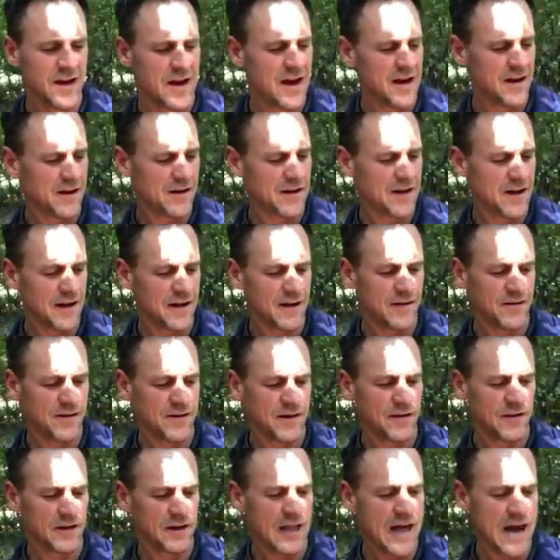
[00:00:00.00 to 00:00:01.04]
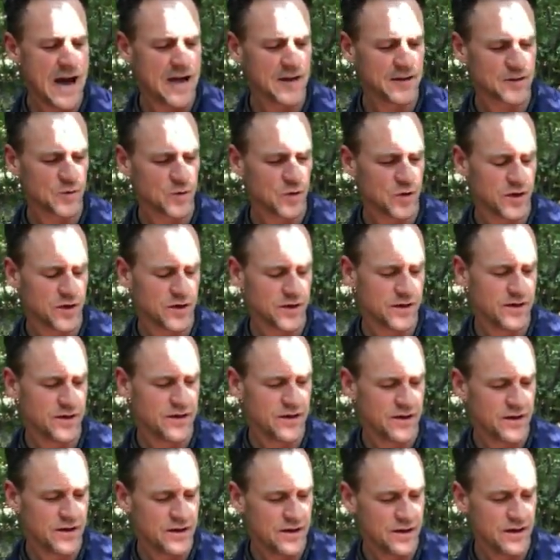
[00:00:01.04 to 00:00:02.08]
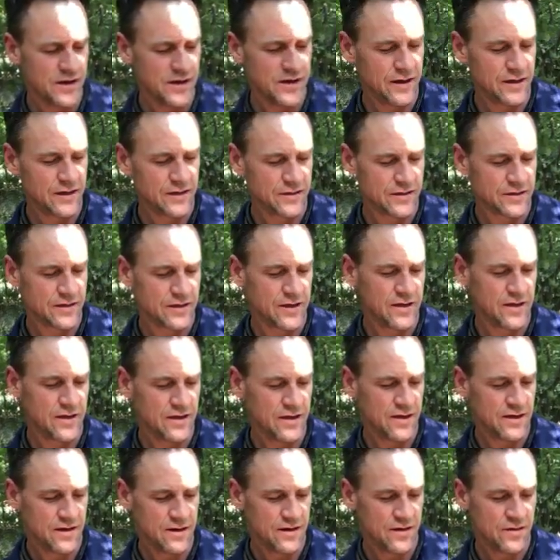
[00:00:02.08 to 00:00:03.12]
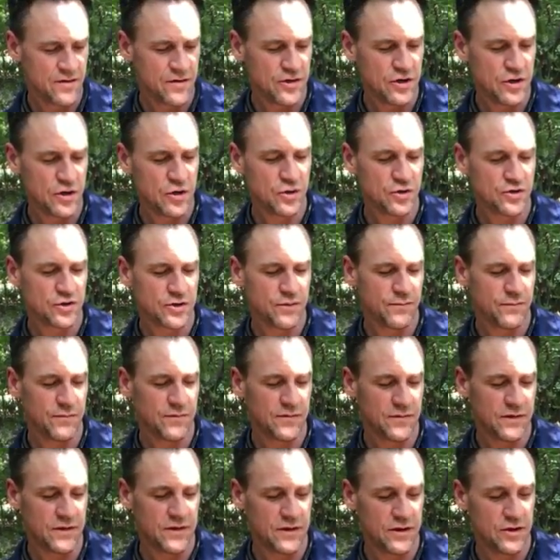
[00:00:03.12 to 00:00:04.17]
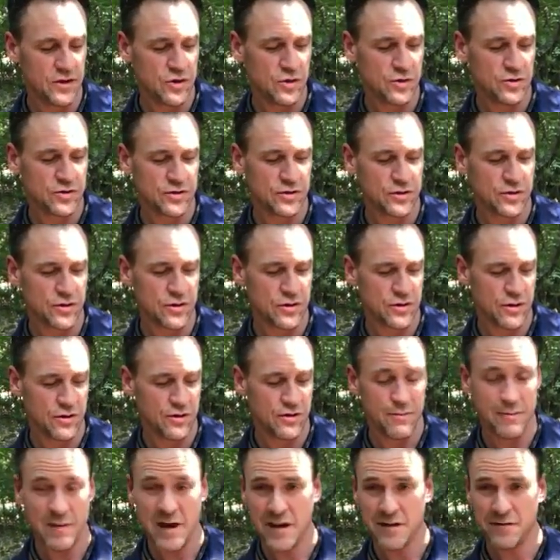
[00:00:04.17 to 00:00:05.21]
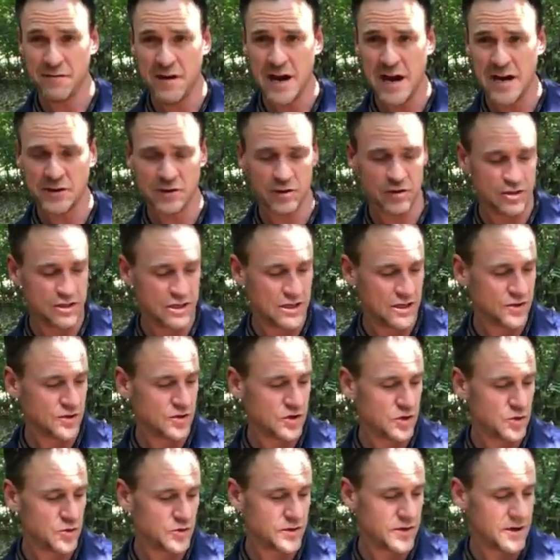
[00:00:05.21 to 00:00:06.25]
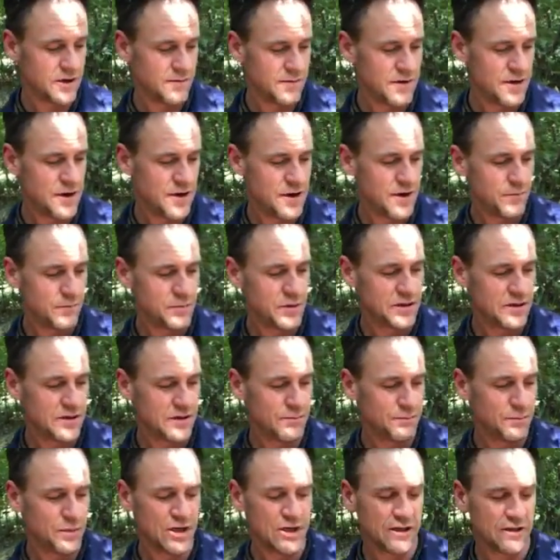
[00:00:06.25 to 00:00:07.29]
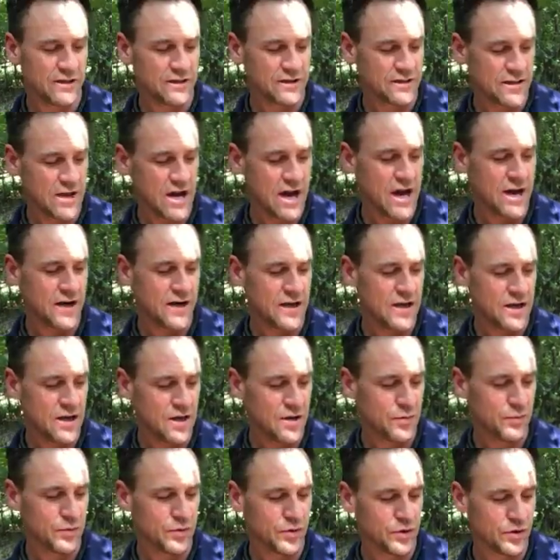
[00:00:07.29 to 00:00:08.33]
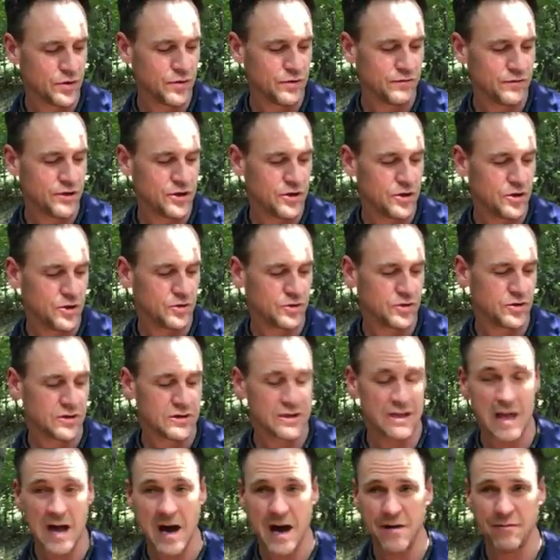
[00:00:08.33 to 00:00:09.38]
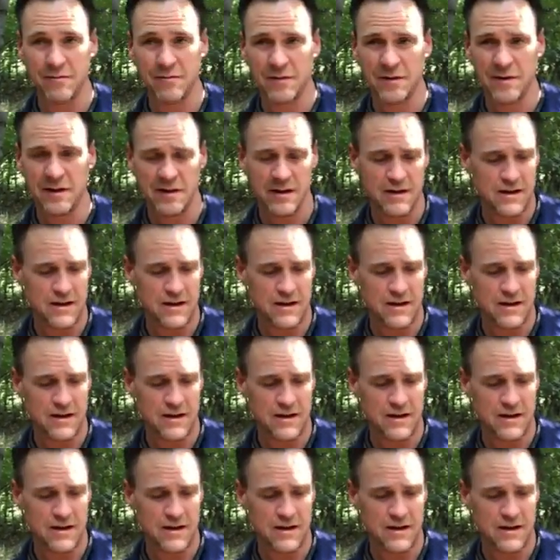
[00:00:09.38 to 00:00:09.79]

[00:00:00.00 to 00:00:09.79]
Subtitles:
And then the last one is the user or the manufacturer does use it, but it does not improve the user's life.